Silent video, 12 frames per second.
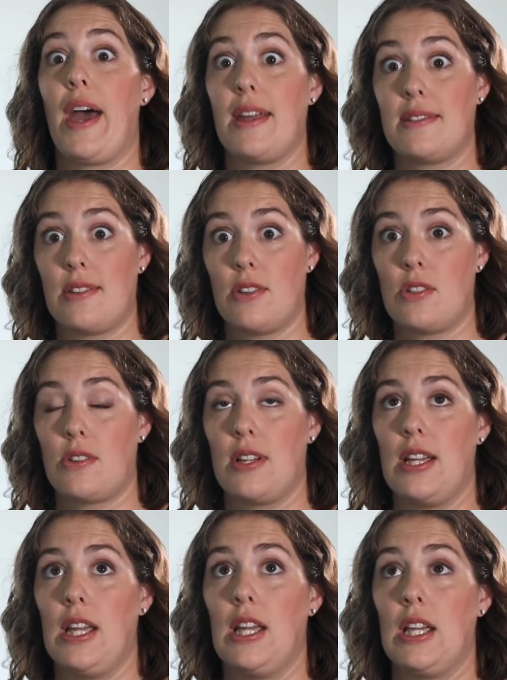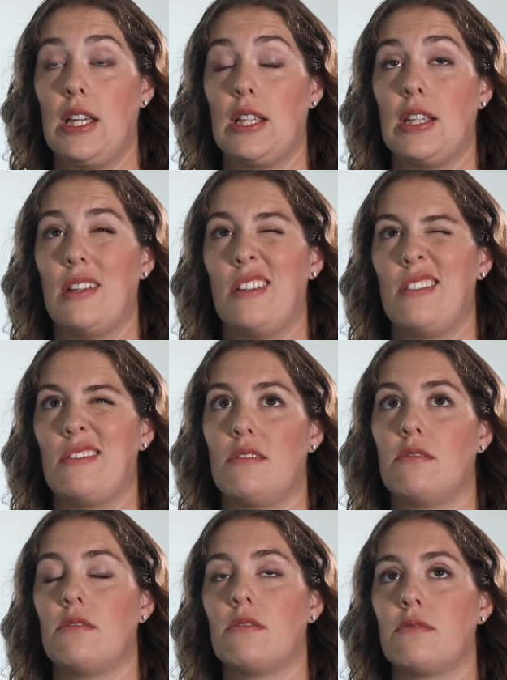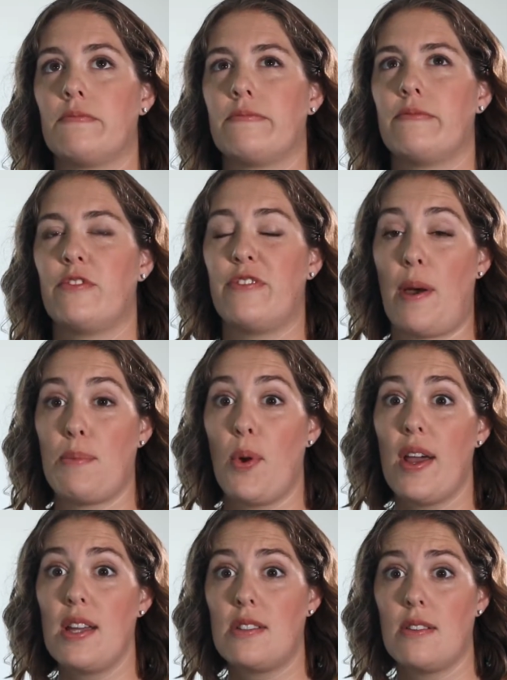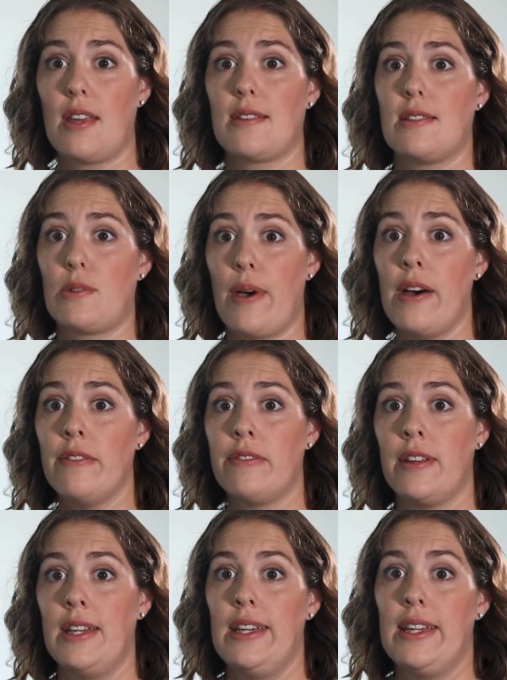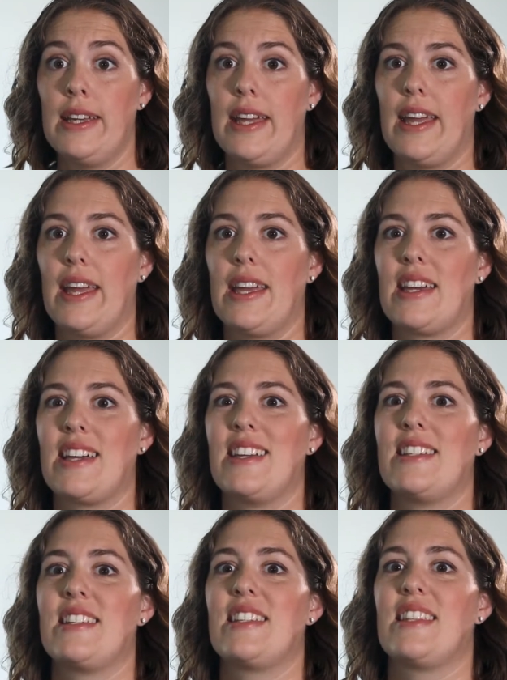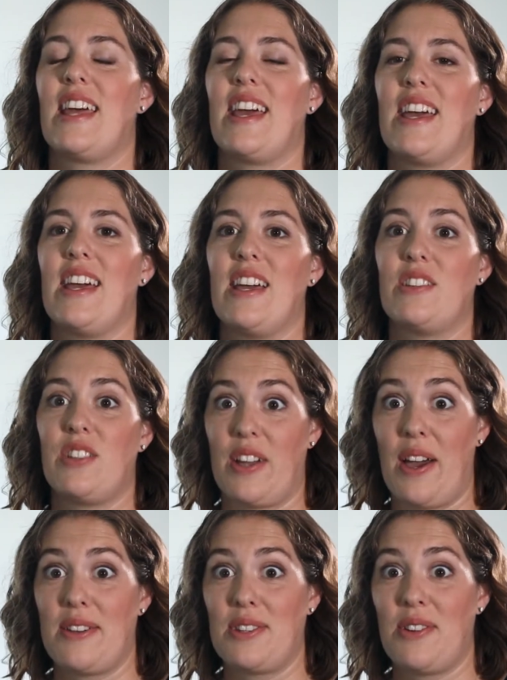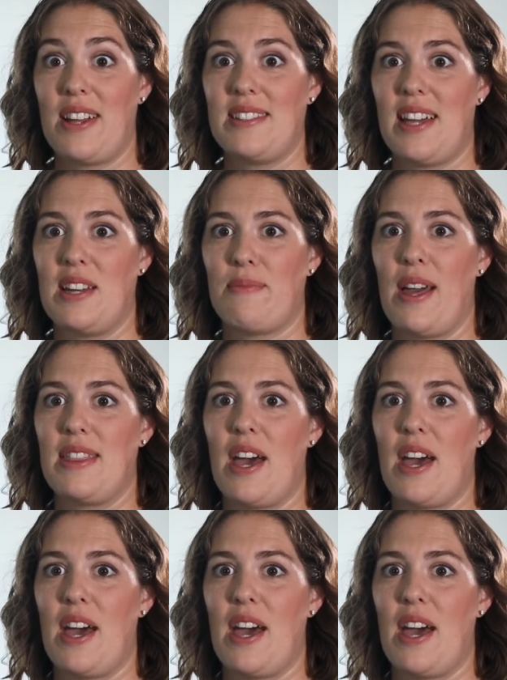had surgery in February 2012, and they took out the right side of my